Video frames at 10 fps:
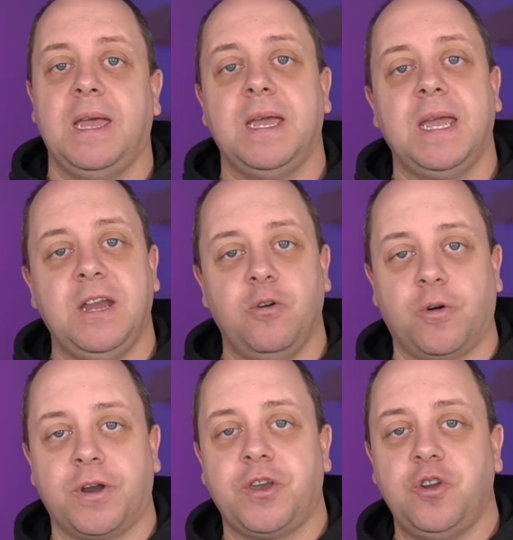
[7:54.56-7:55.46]
in
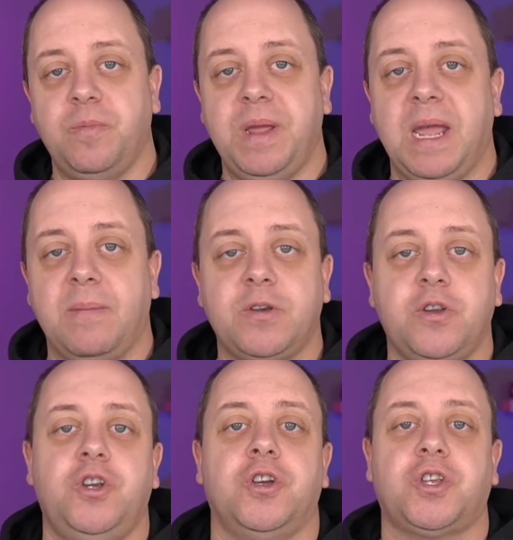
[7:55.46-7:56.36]
order to be able to
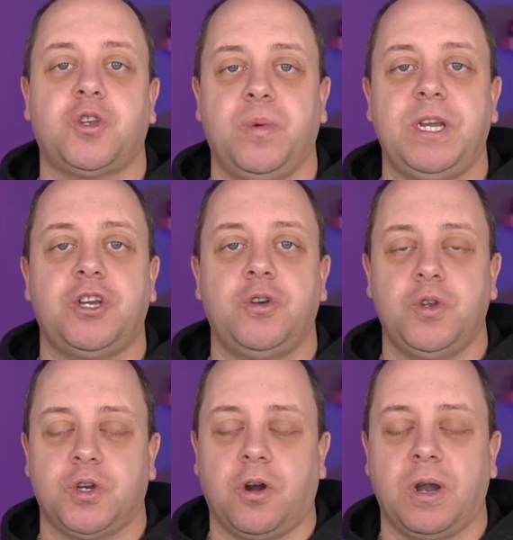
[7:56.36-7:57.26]
just switch to
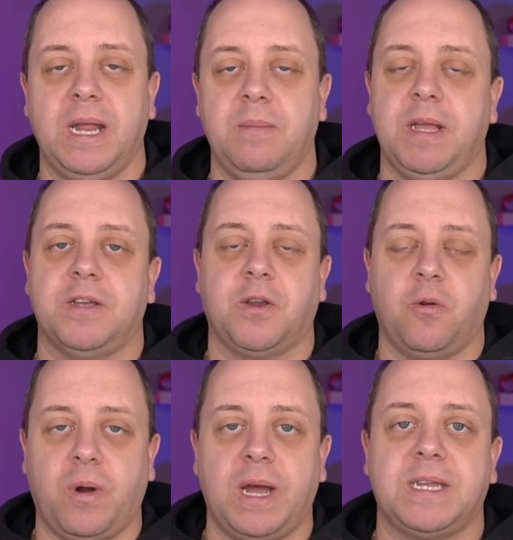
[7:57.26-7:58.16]
Starlink because
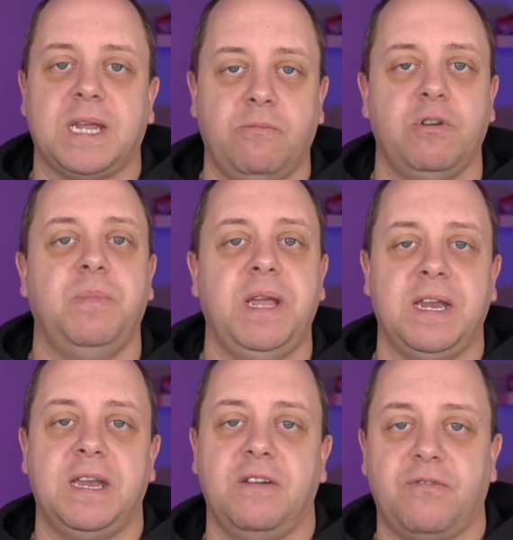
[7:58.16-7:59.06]
otherwise I would be in
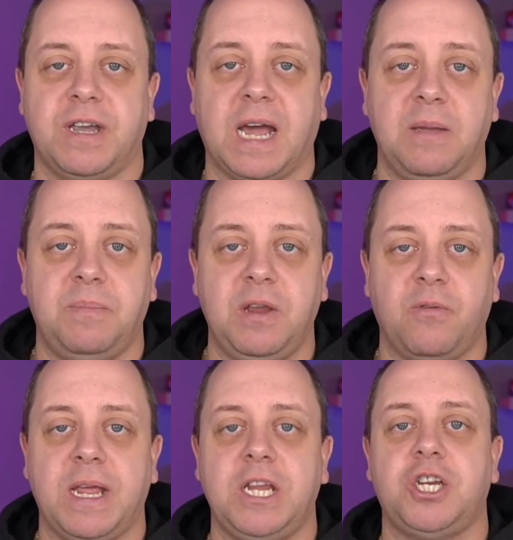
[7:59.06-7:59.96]
a different IP
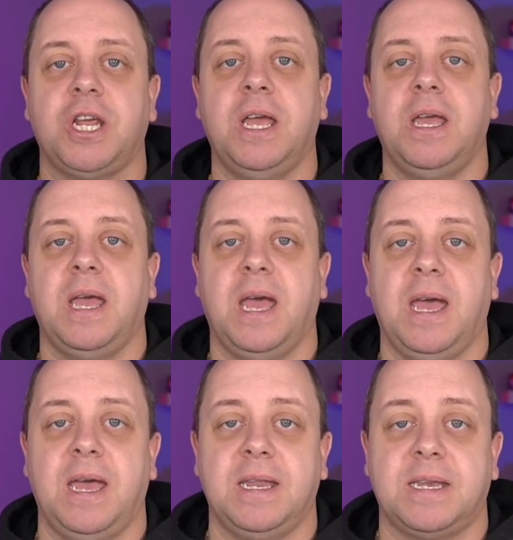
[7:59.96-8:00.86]
range
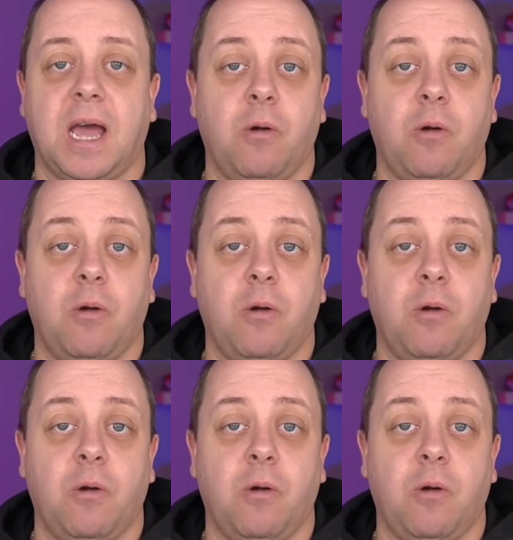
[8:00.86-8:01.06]
and I